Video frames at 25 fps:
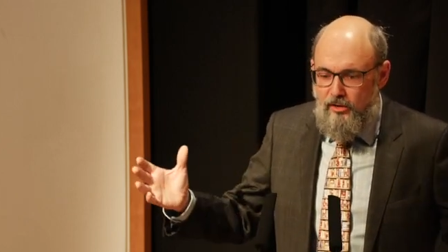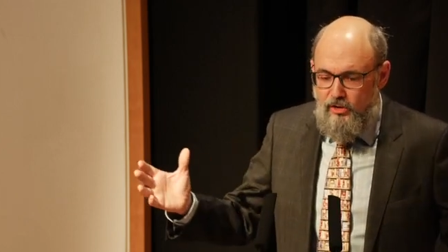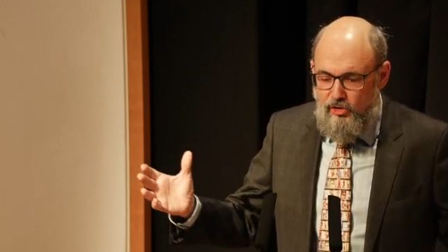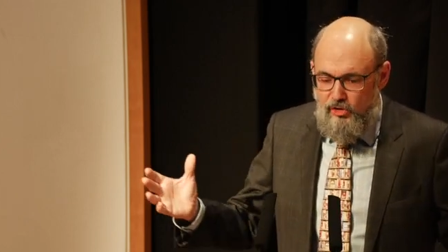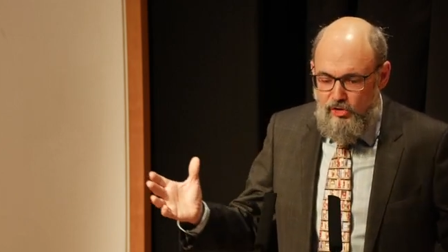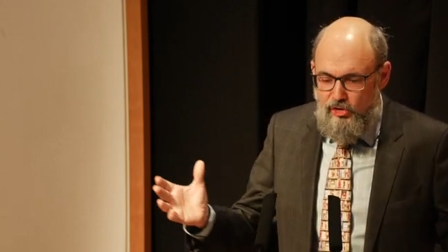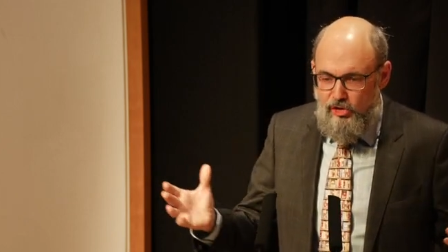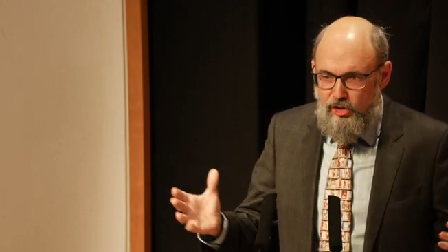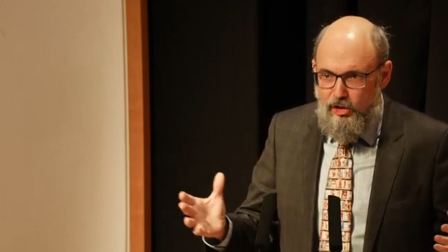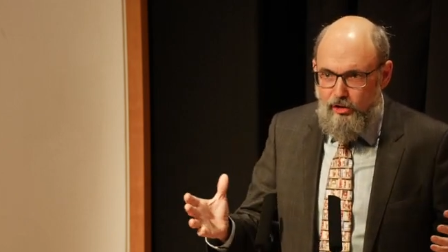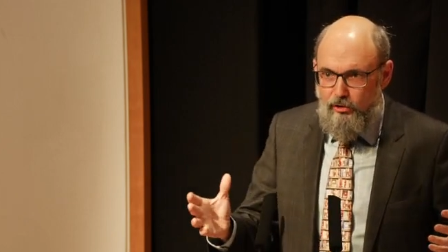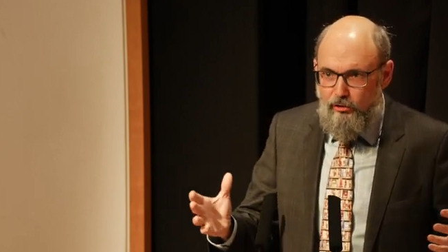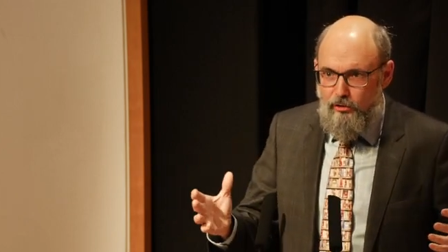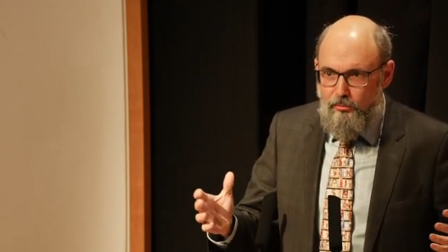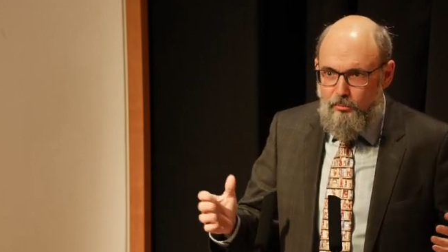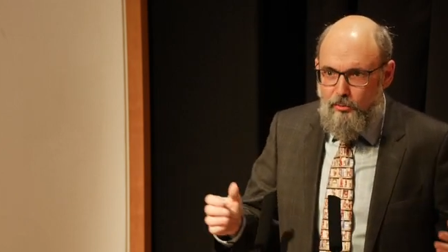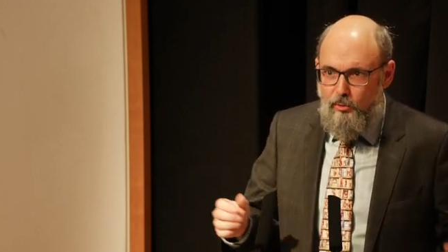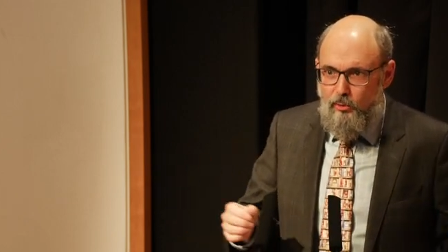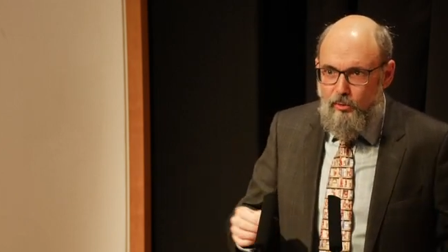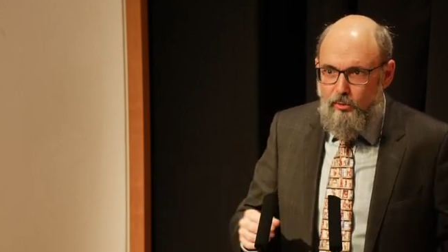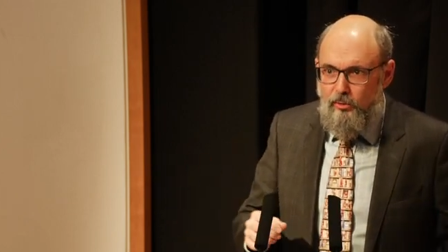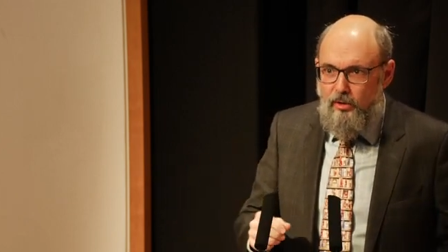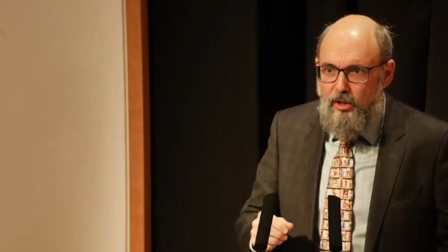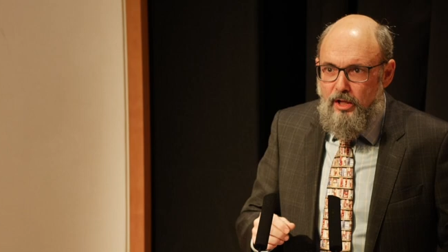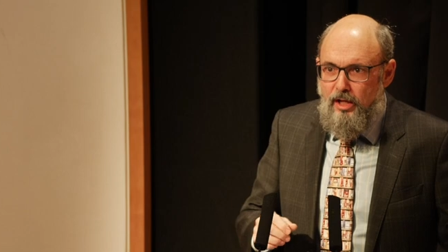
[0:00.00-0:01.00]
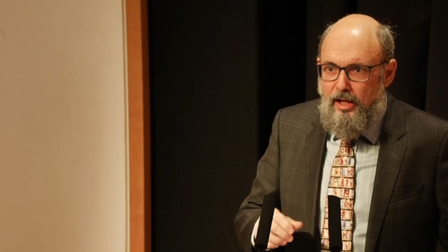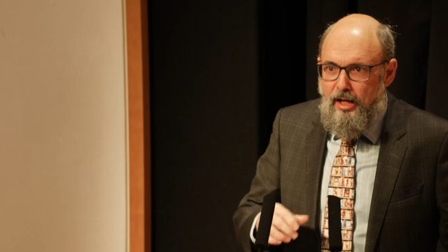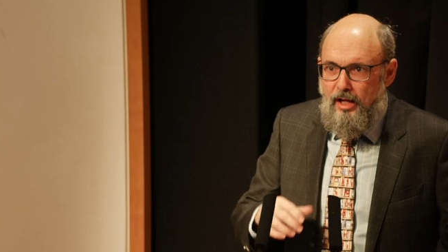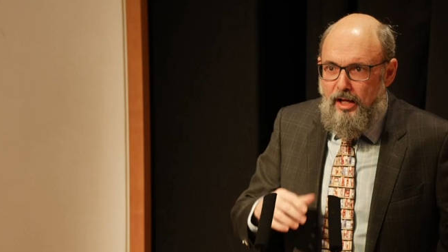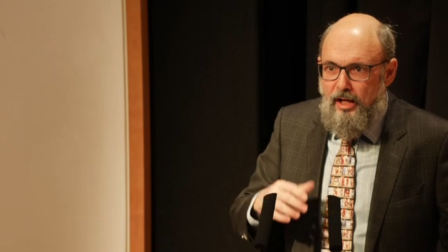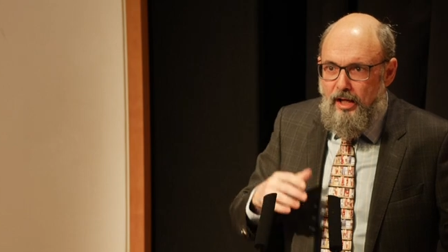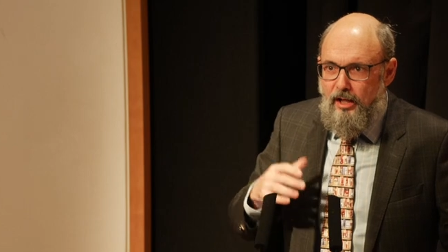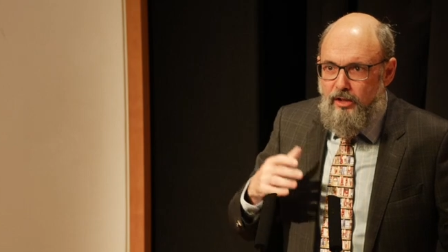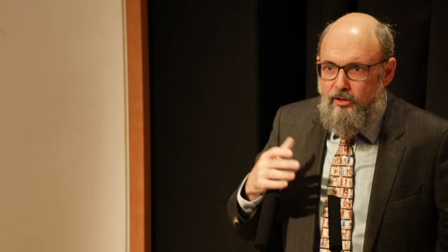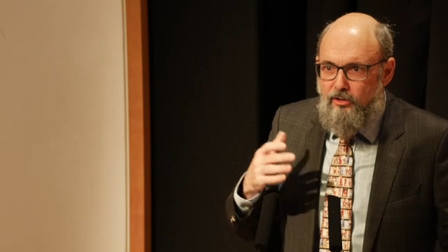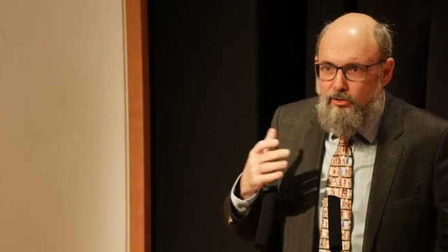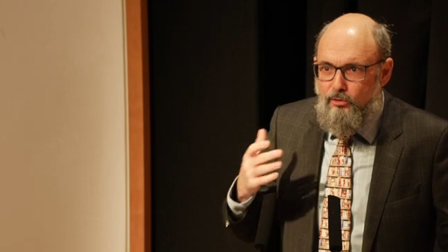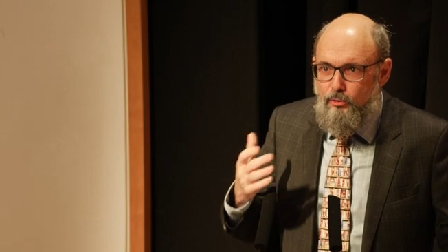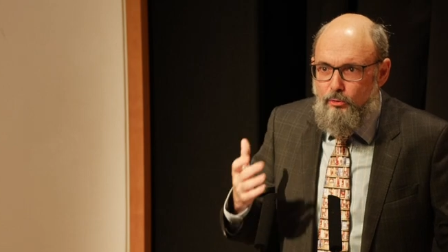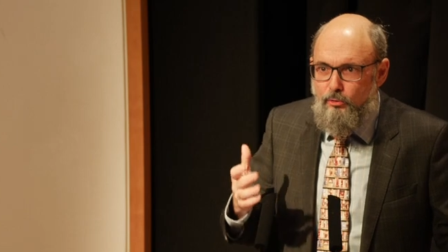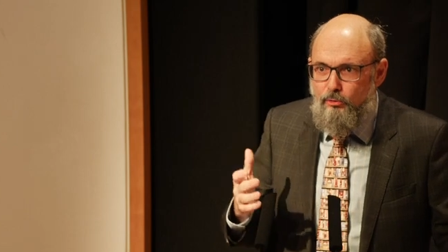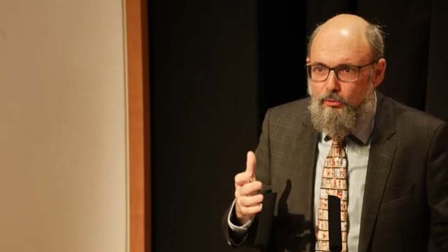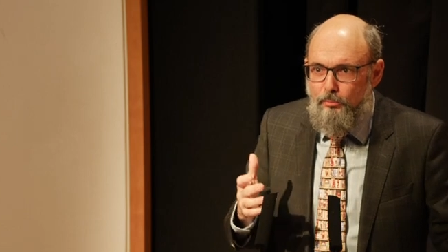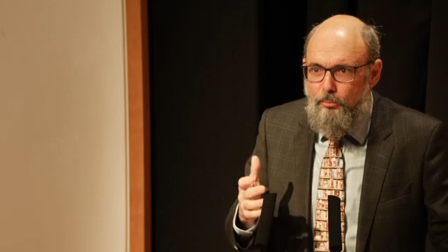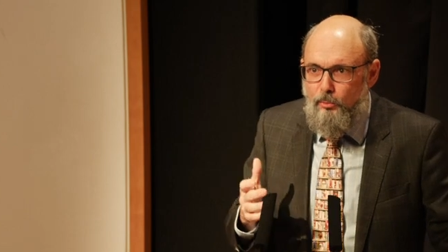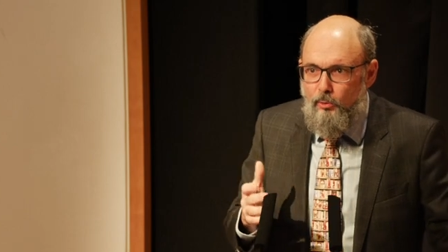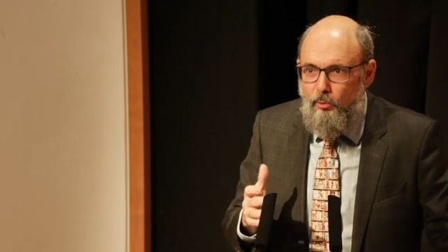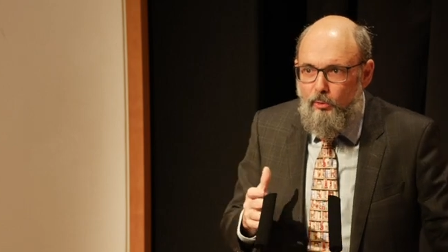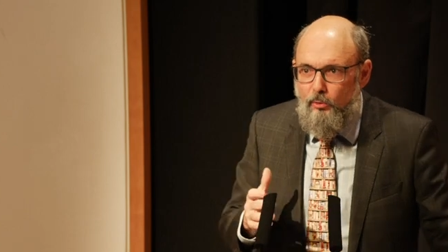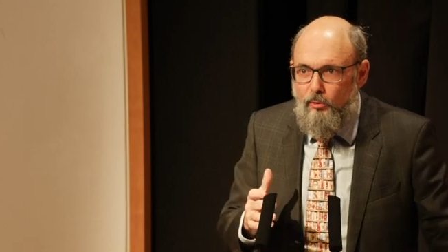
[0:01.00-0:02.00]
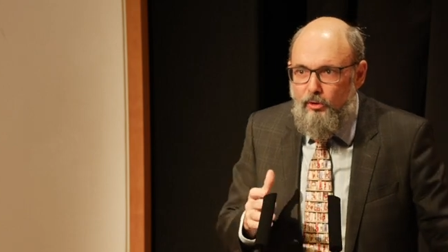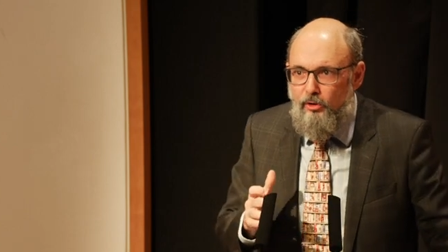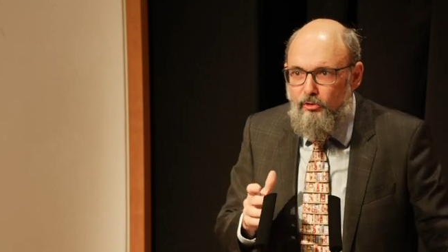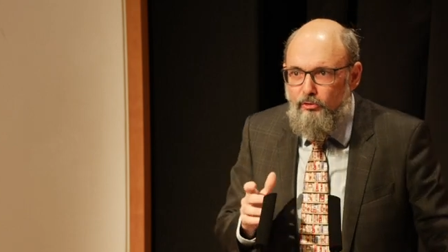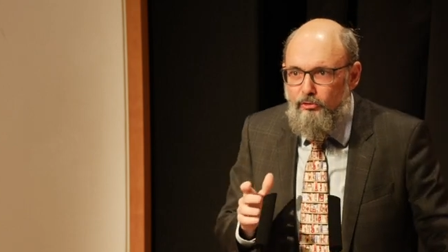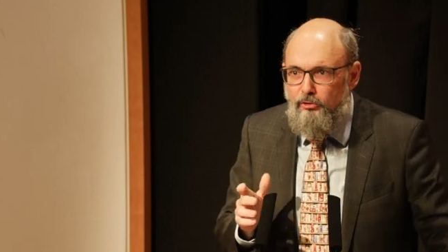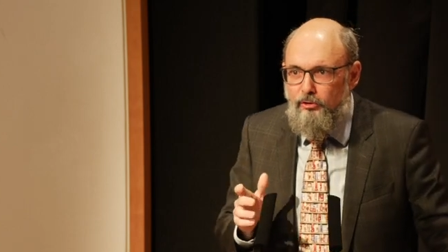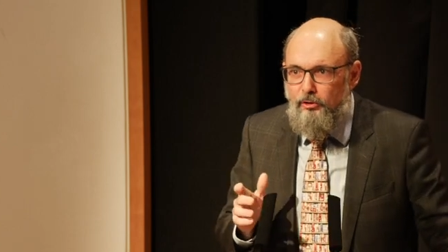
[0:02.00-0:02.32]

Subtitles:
and shareable and usable.